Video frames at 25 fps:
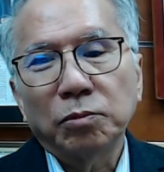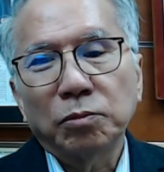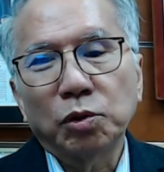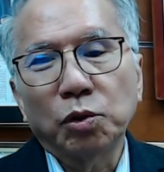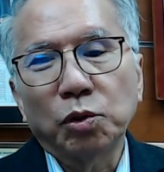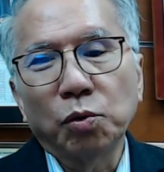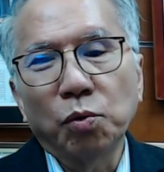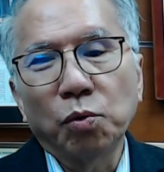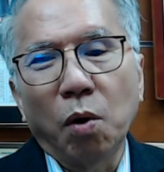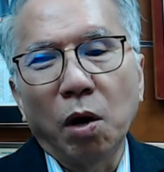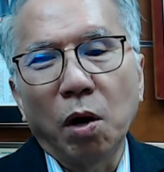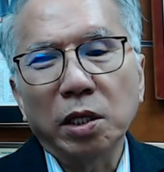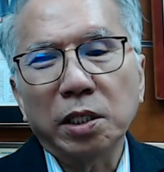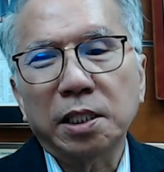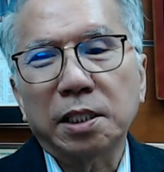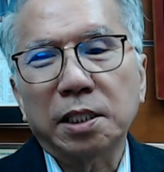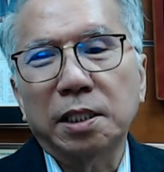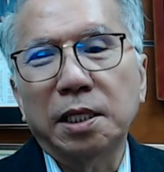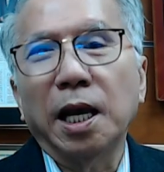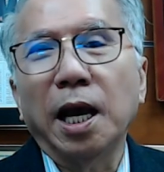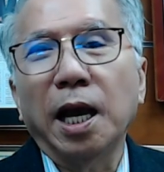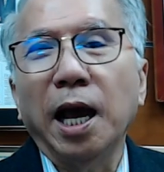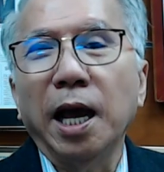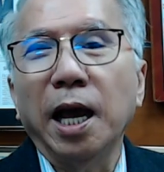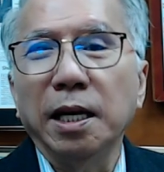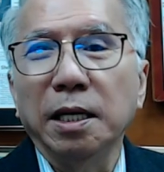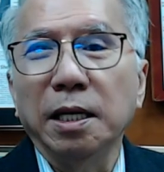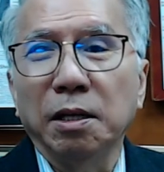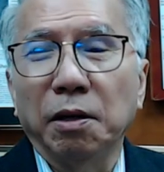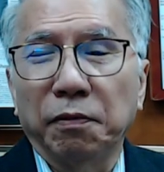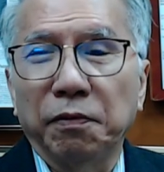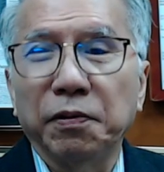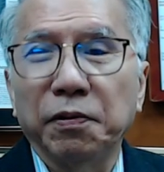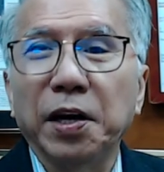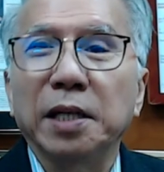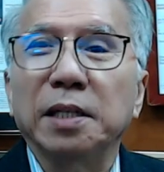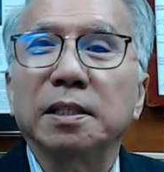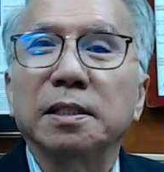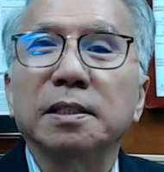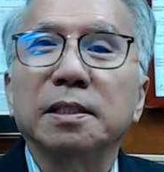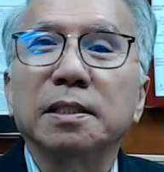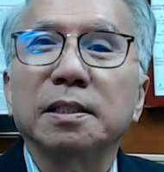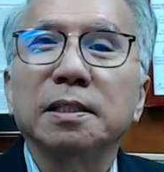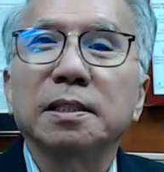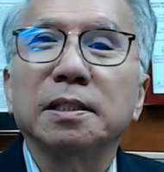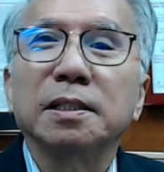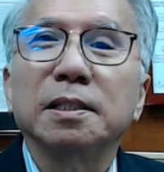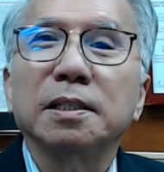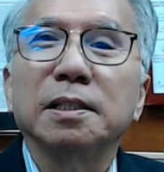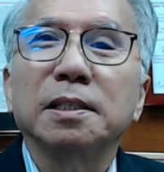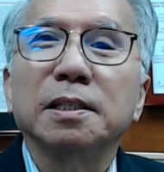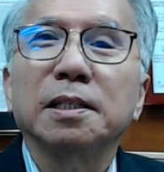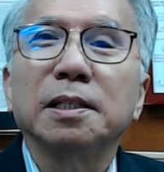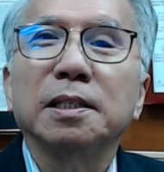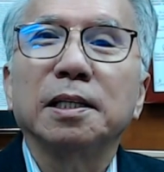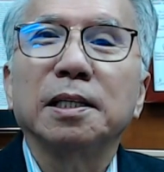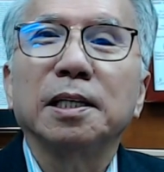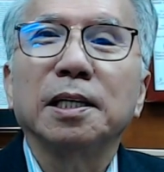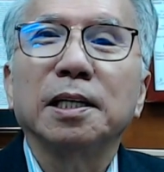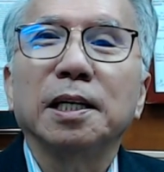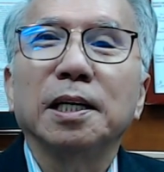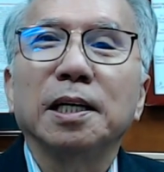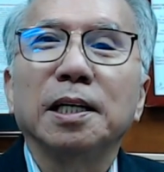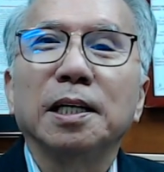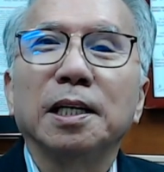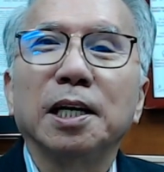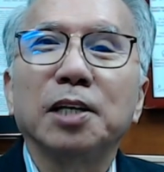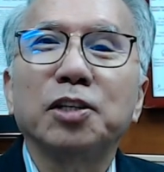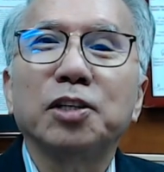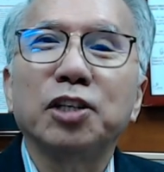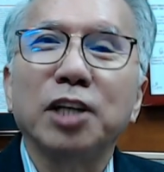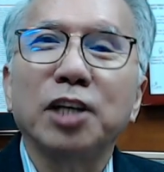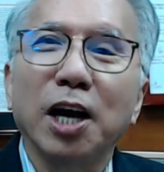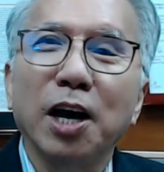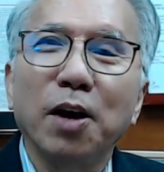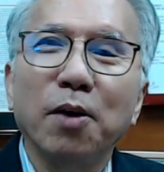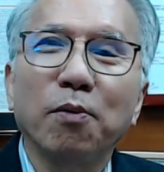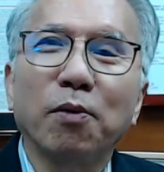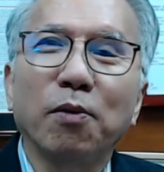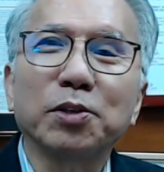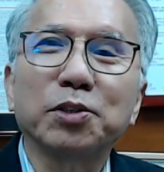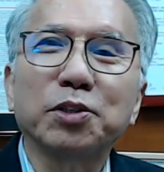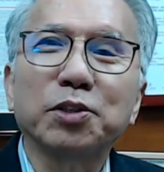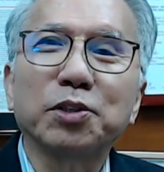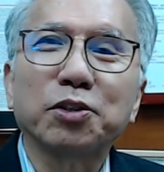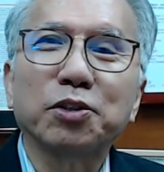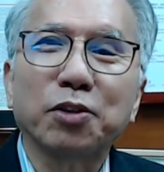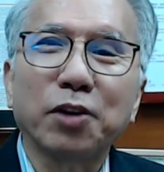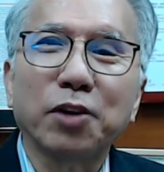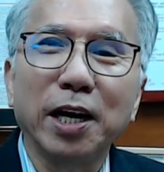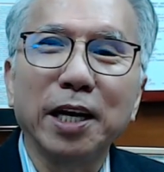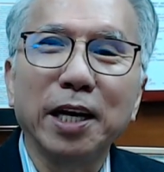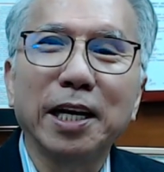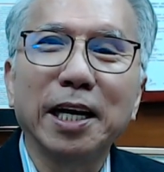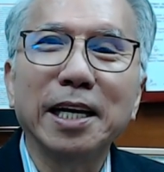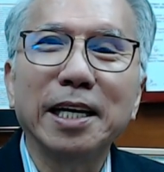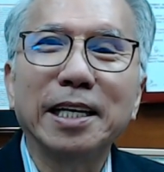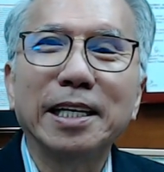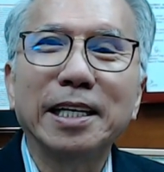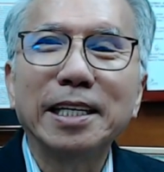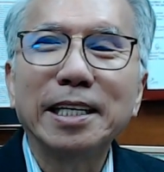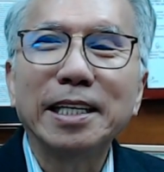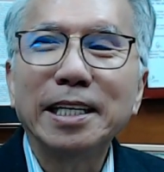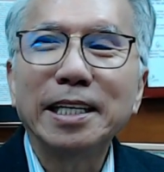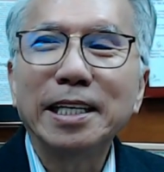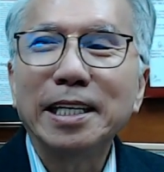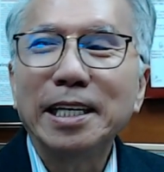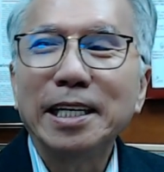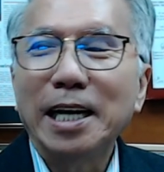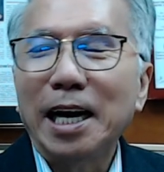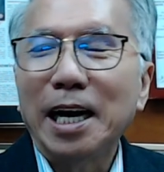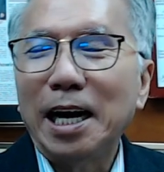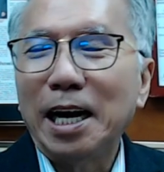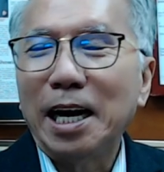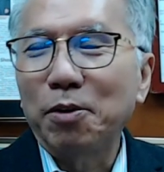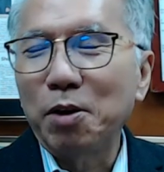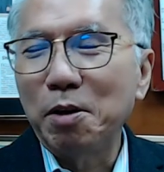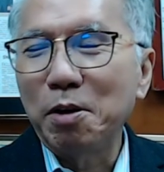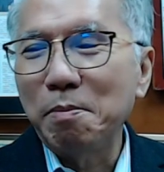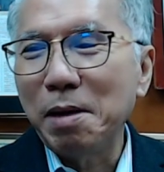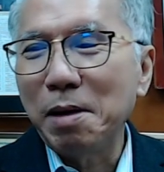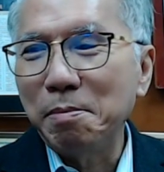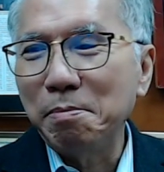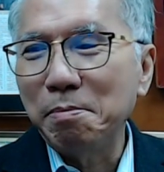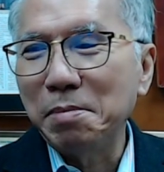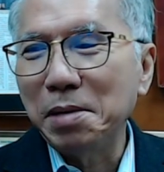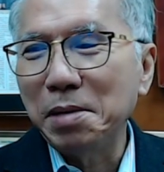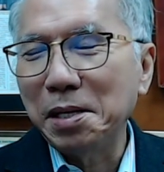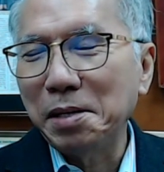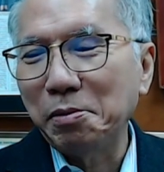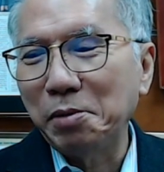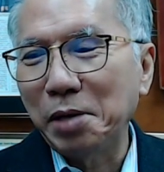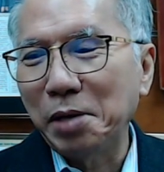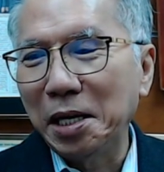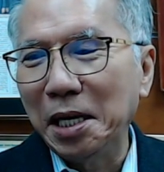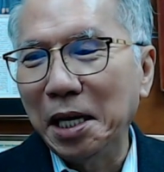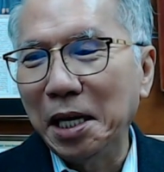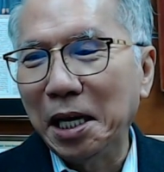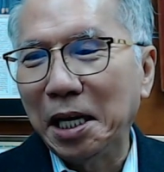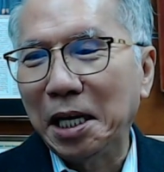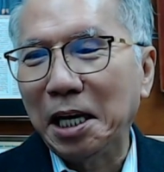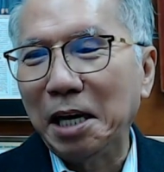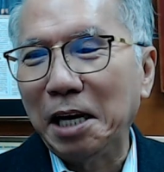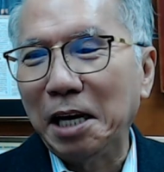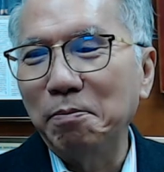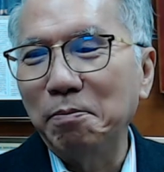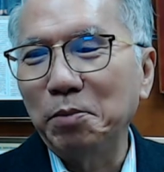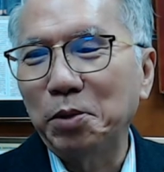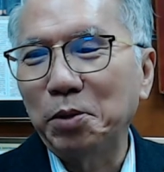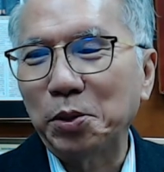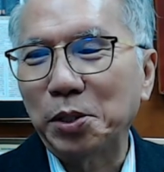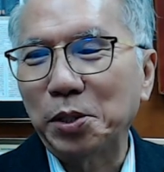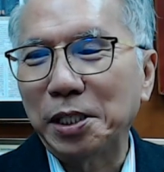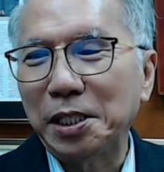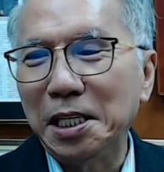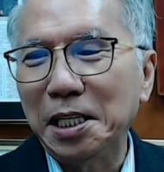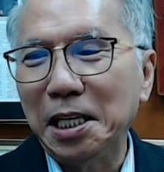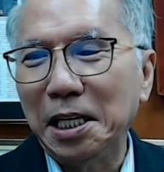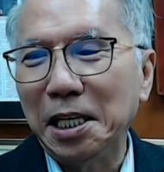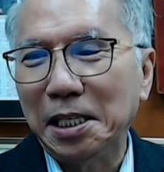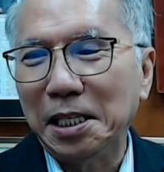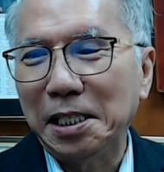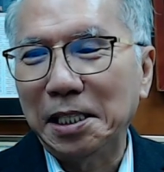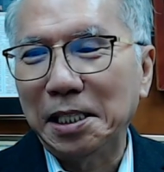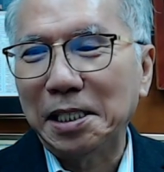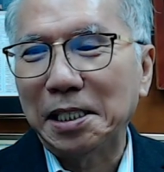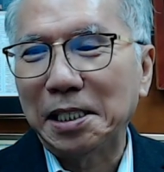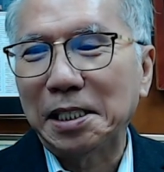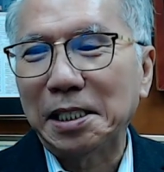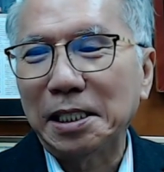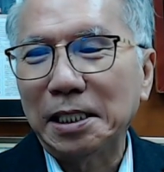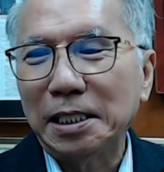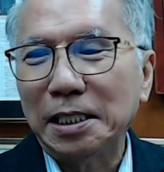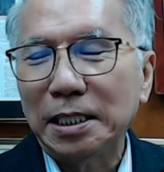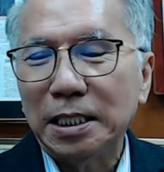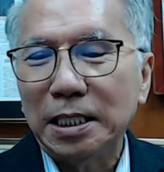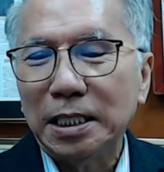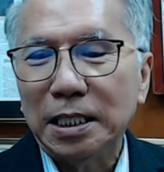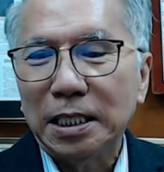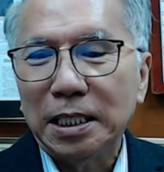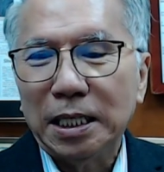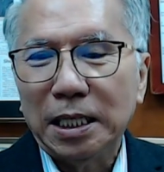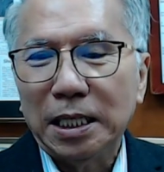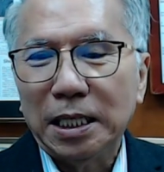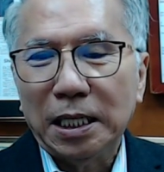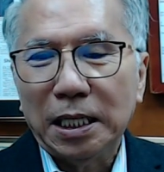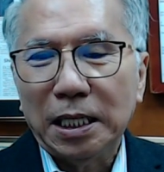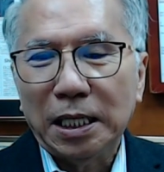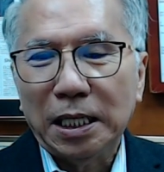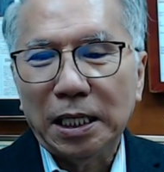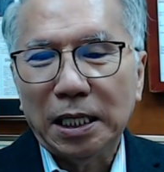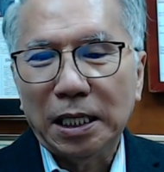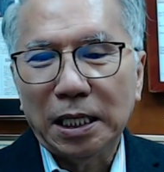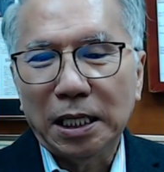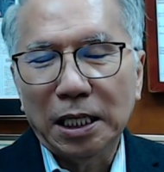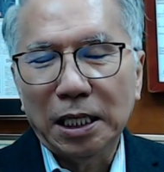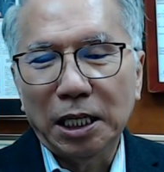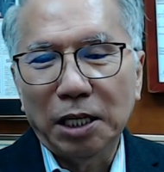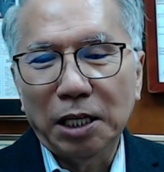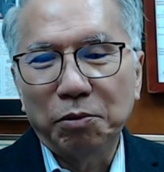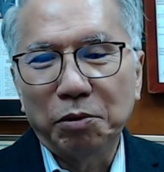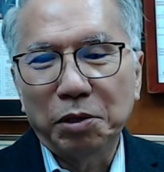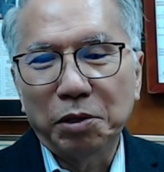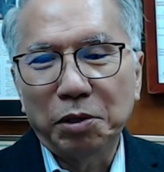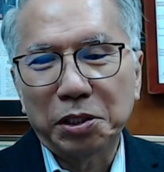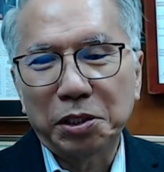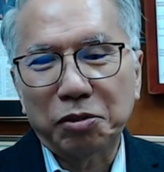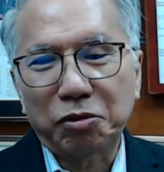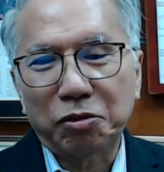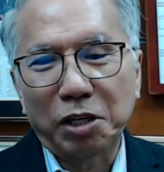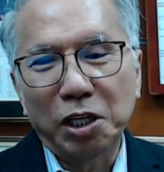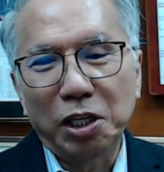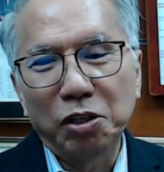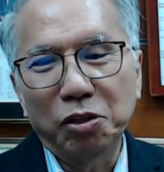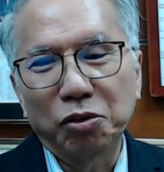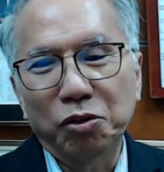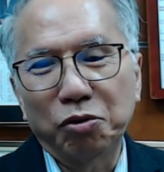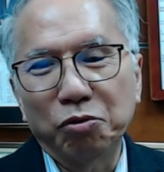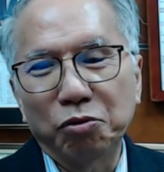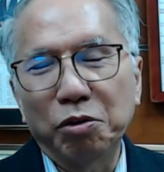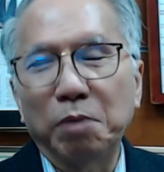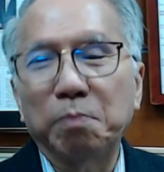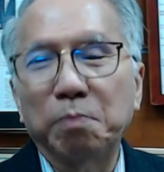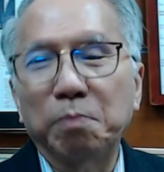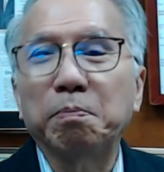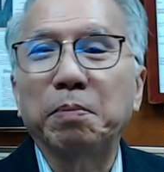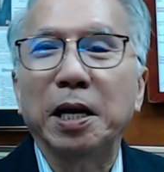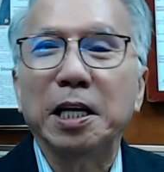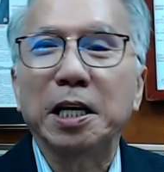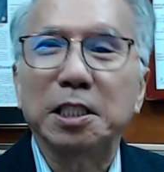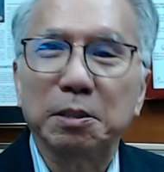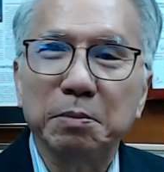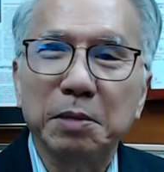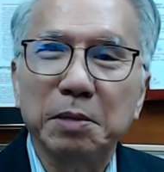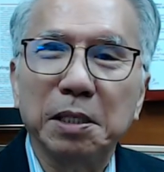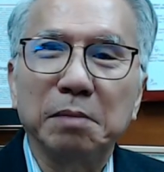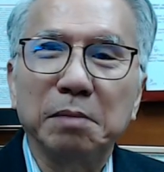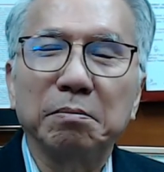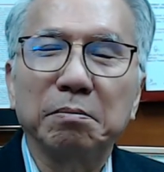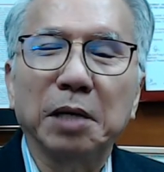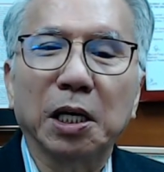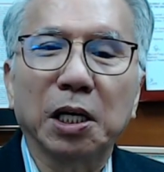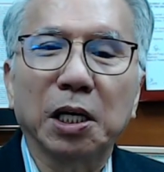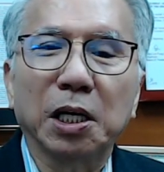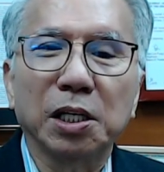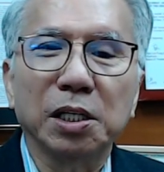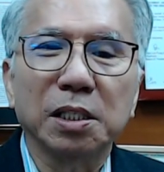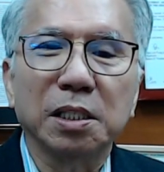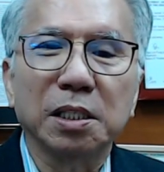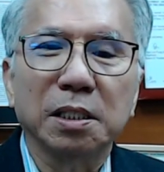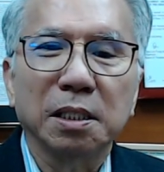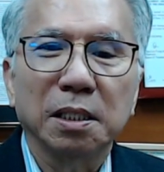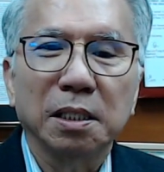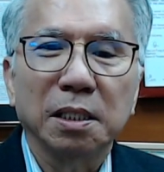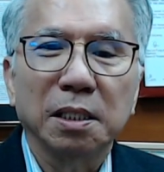Towards the end of it, the share was traded. I remember when they came to see us, they were trying to do a placement because